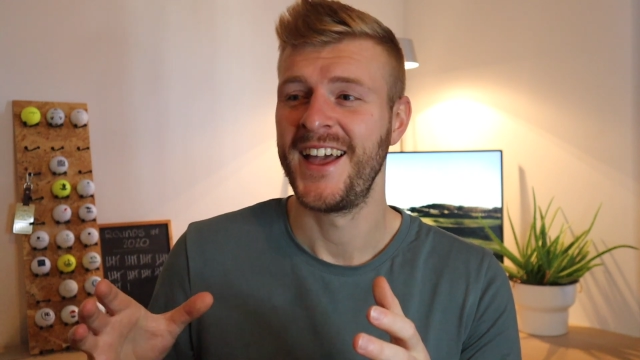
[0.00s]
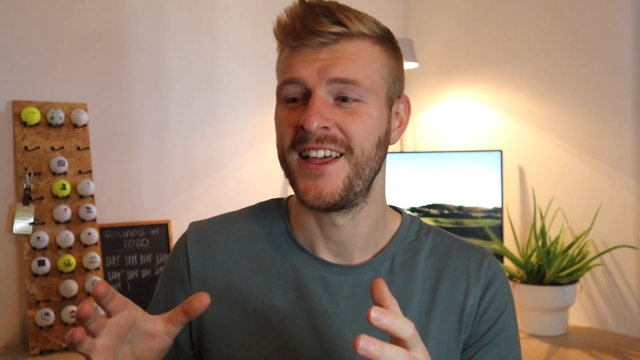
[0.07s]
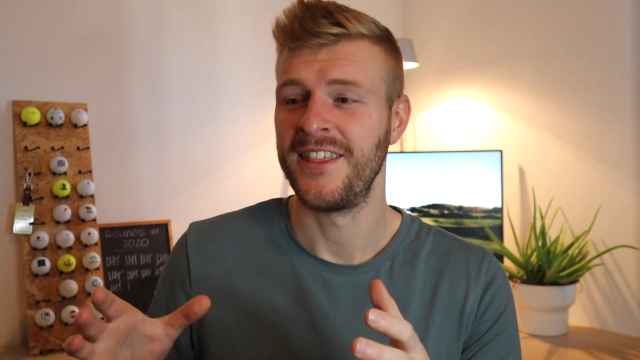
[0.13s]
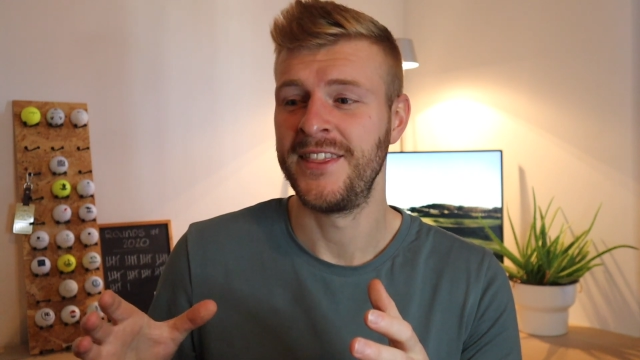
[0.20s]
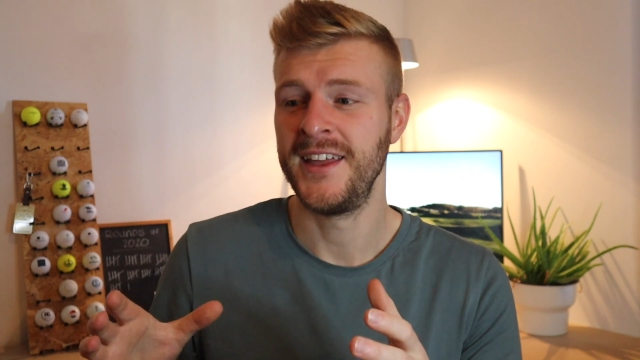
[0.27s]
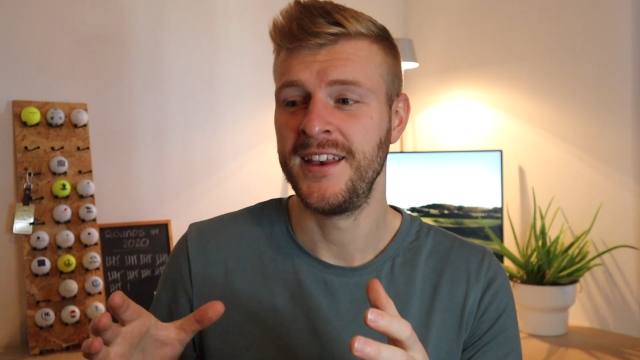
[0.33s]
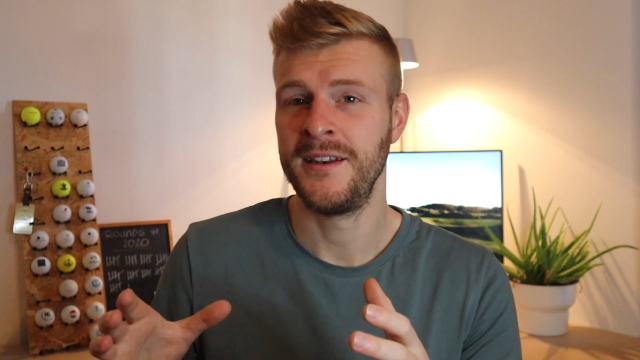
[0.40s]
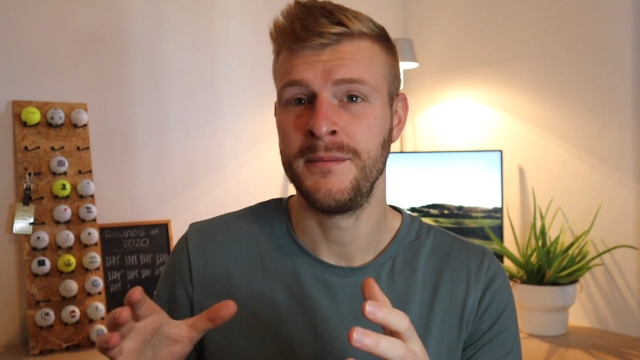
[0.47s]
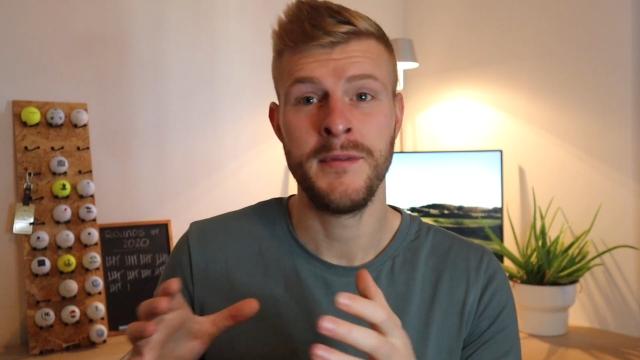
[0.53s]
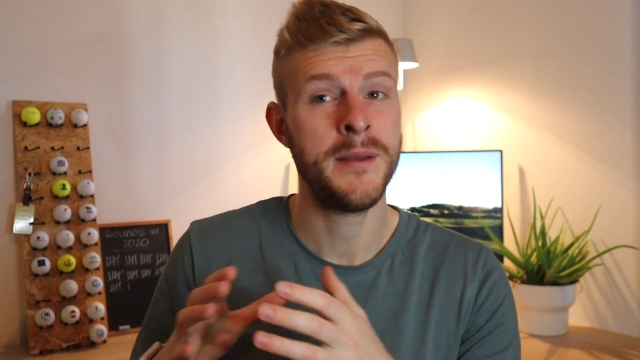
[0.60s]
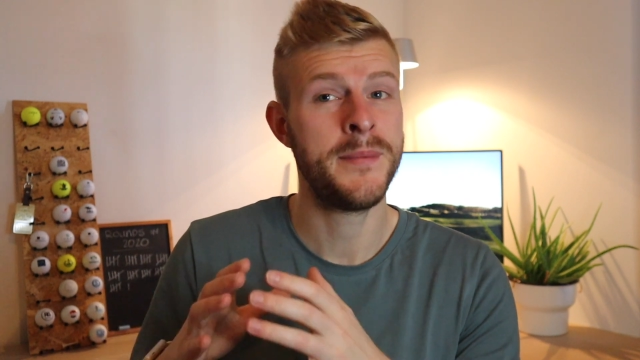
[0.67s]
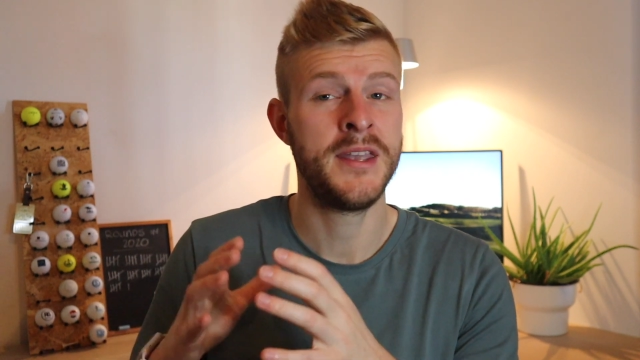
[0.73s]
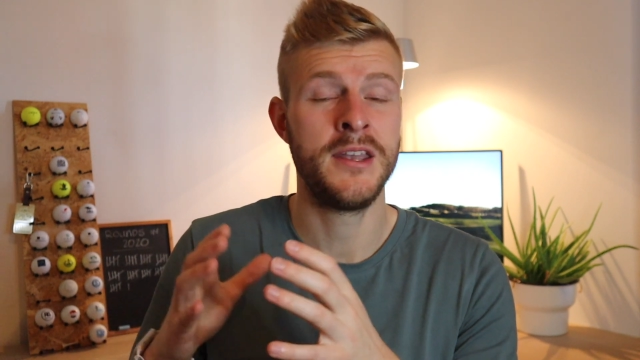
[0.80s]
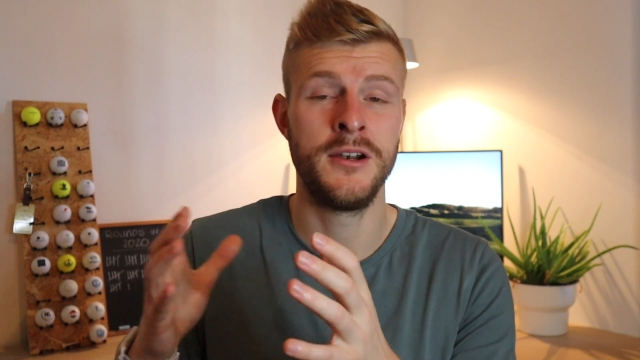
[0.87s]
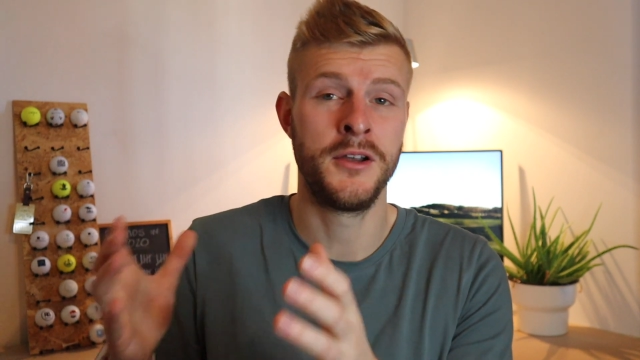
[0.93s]
then
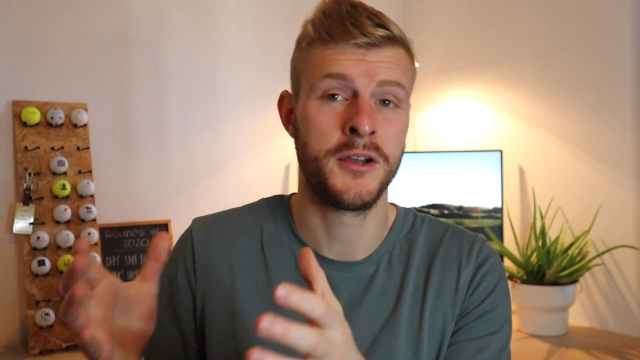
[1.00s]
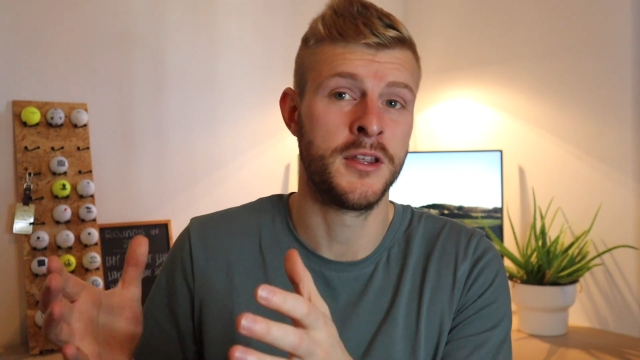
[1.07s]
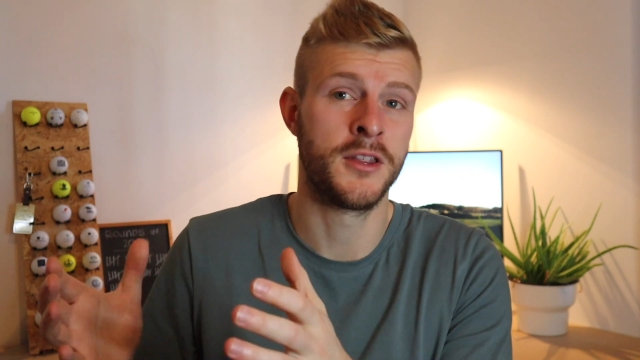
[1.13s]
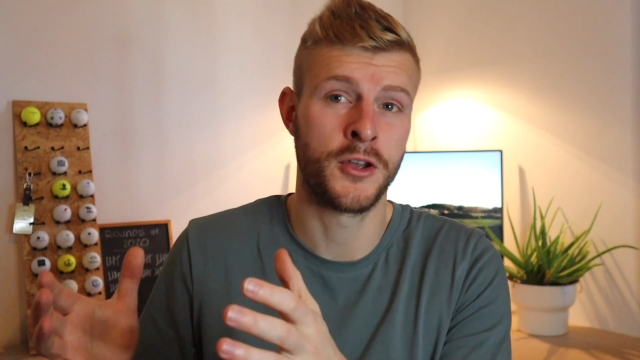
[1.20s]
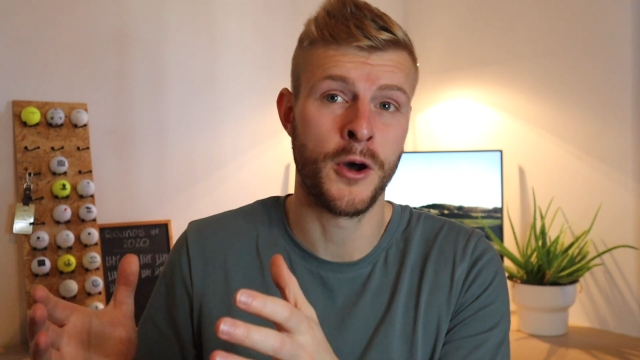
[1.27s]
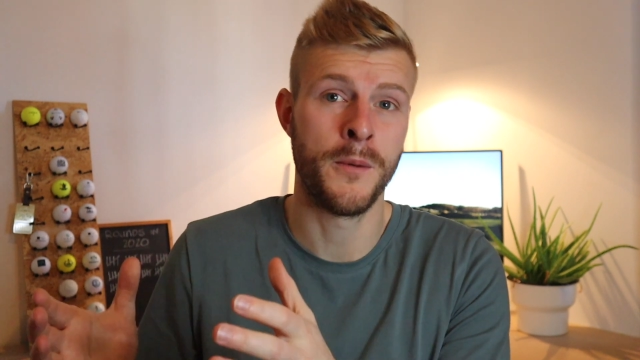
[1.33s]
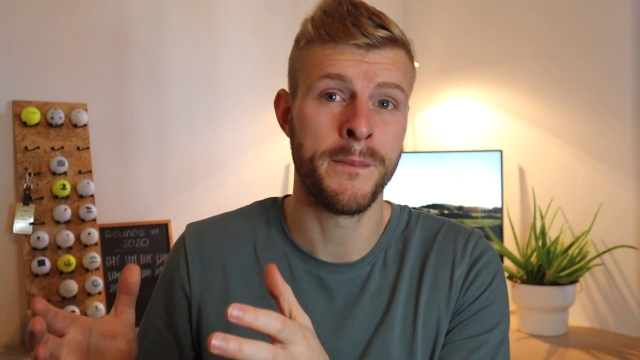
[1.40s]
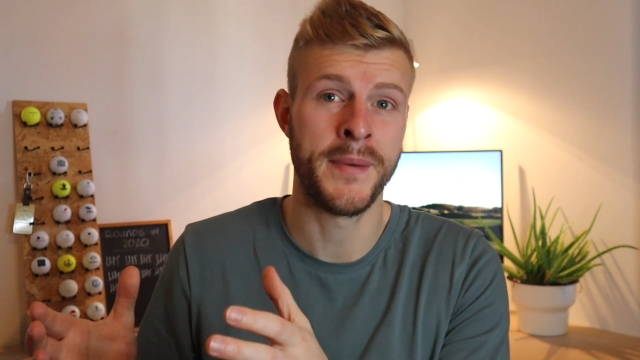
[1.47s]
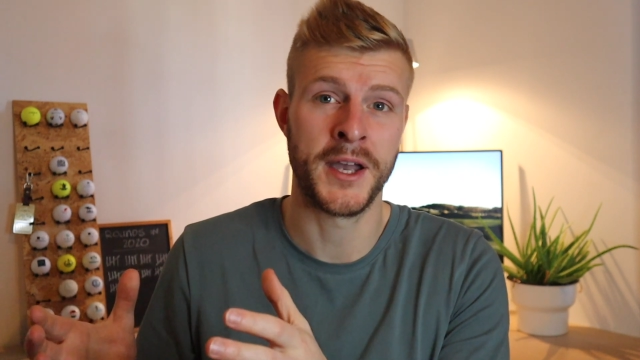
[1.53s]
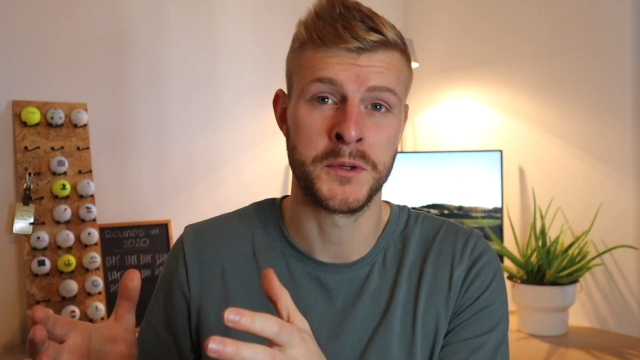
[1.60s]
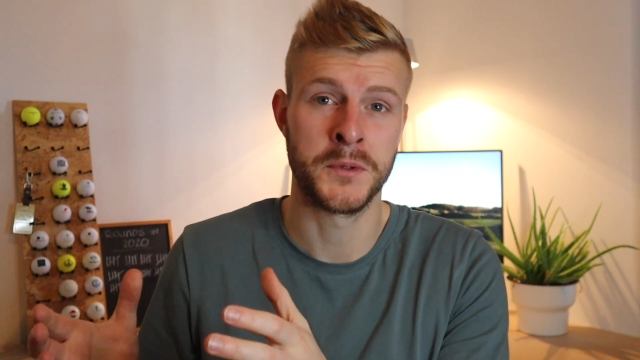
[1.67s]
maybe you look at the compact